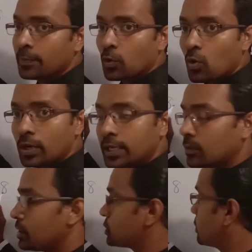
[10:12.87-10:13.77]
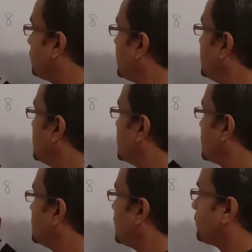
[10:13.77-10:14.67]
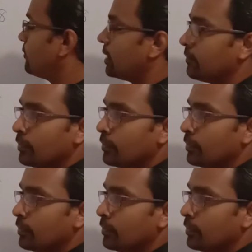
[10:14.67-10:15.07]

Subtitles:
whole equation by that value.